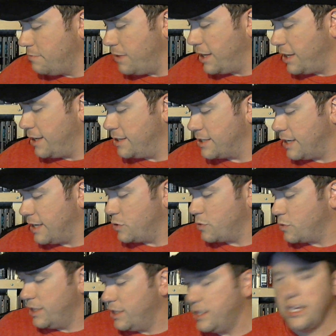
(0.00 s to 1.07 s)
because I was
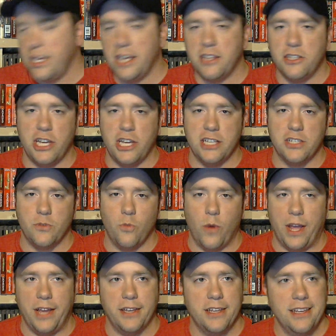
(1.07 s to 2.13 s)
willing to take the chance and
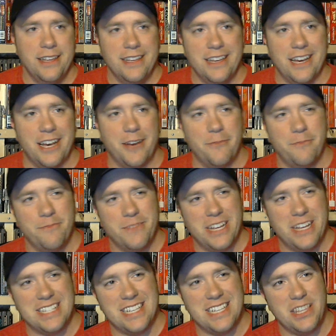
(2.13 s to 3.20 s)
wait.
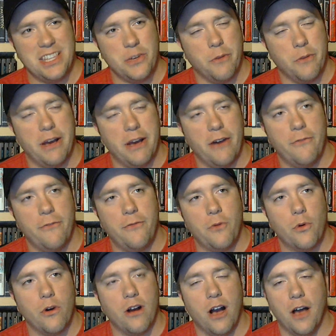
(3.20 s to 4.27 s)
Like I said, there were about
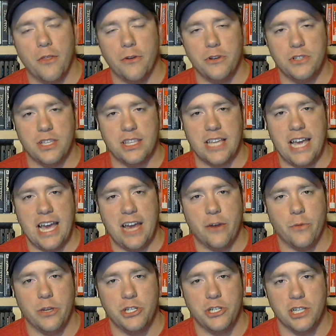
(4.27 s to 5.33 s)
4 others that they had
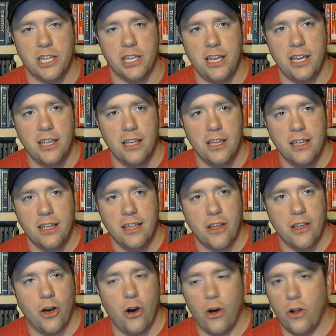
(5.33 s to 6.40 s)
originally.
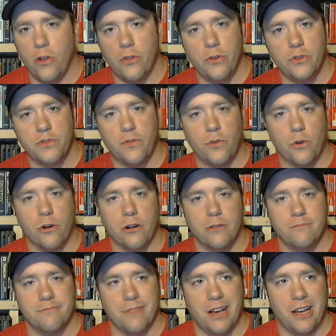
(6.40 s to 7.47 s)
All those
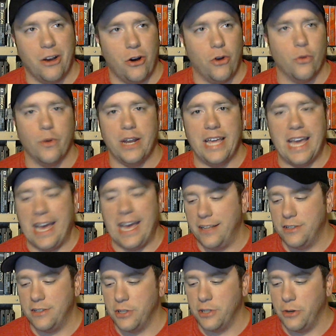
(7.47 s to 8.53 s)
4 I already
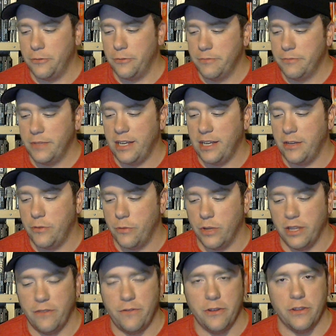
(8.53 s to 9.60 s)
had, so I didn't
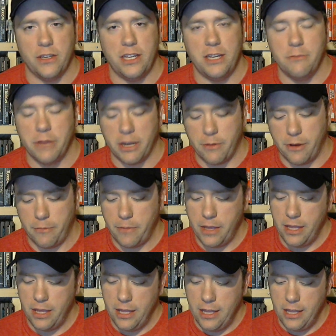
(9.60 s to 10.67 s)
really feel the need to pick them up.
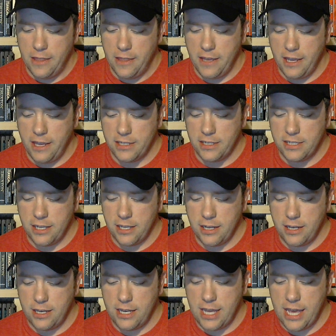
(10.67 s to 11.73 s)
Then
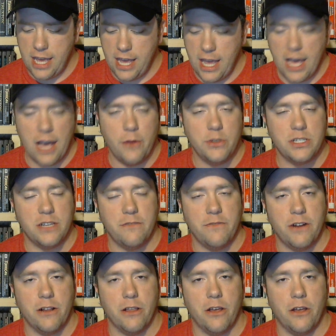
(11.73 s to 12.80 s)
today I was in
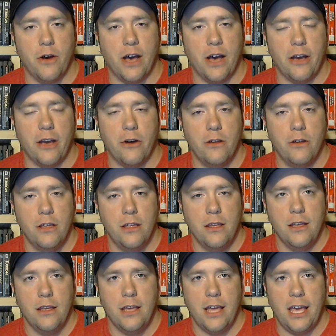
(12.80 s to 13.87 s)
Fairlawn, Ohio,
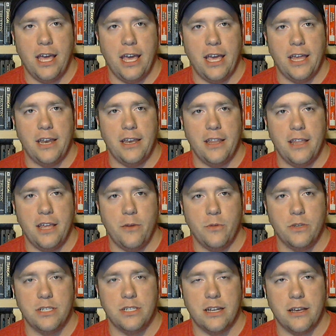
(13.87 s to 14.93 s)
and it
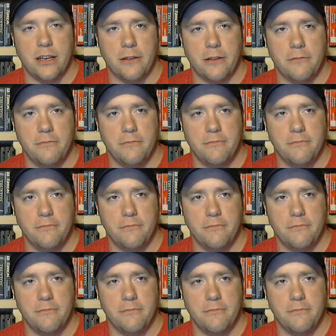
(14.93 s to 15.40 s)
was at a